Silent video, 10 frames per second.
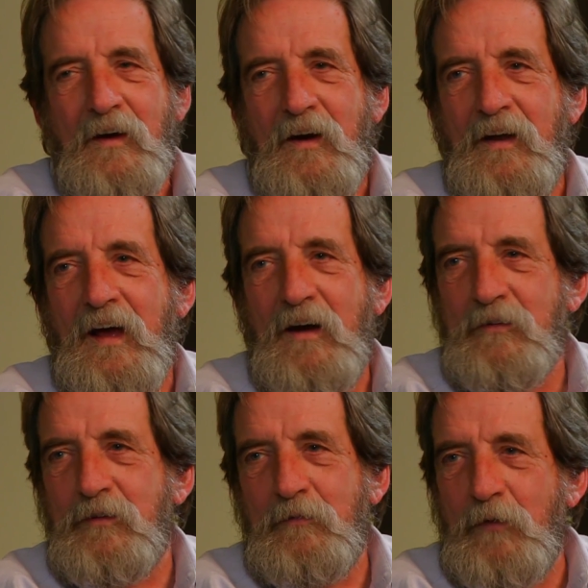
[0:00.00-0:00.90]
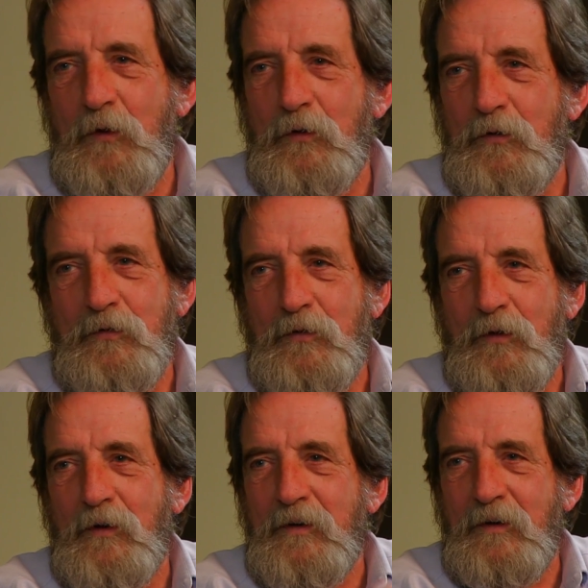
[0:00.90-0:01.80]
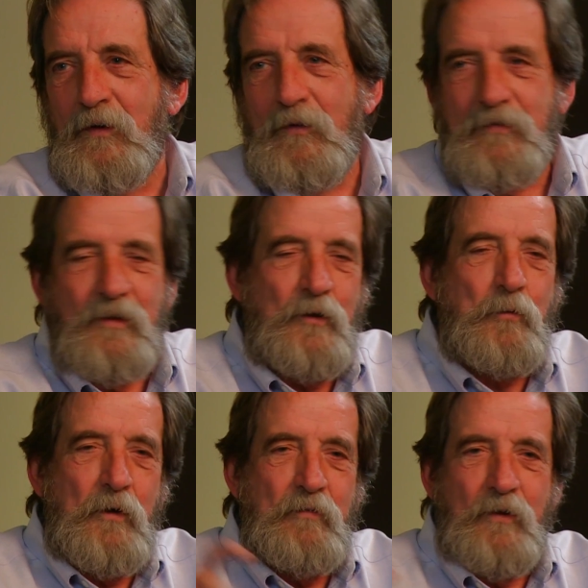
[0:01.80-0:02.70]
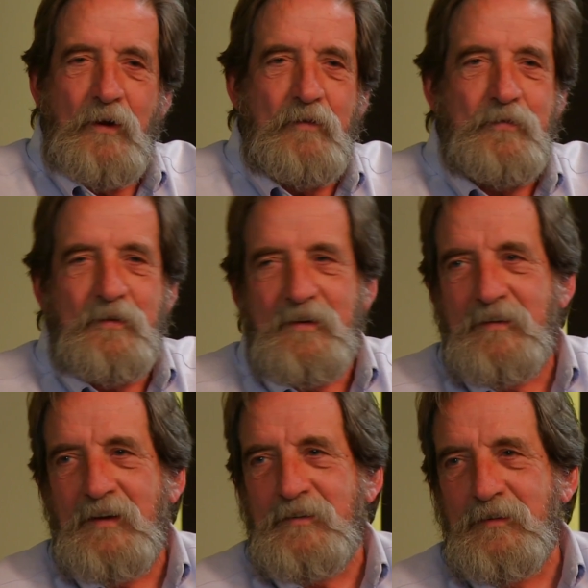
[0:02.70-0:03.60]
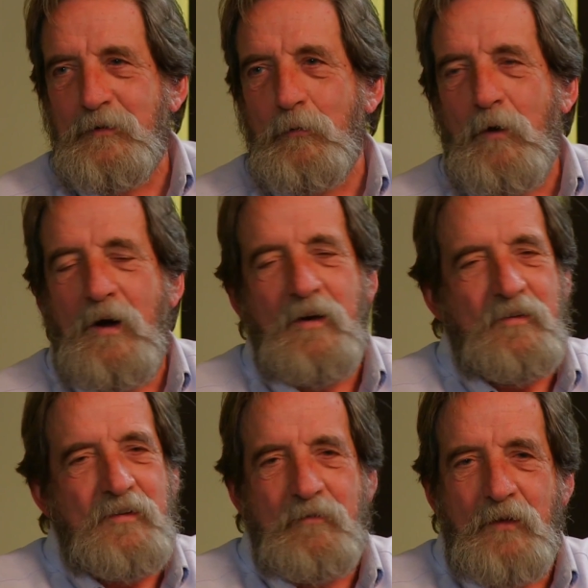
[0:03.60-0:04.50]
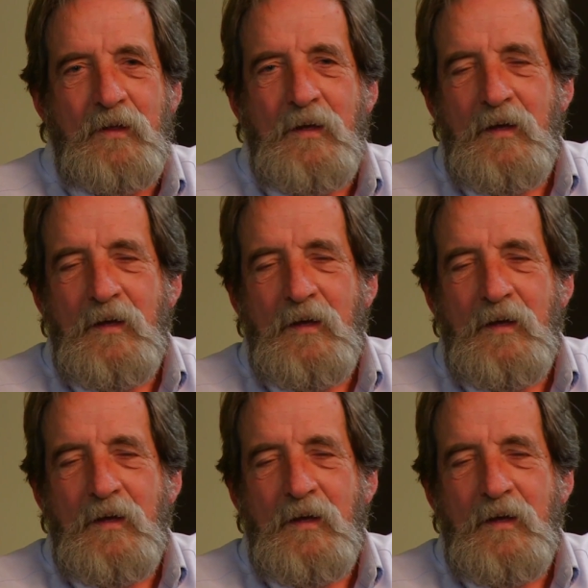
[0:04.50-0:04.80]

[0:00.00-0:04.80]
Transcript: an ounce of booze or, you know, it's the equivalent of six ounces of wine or something.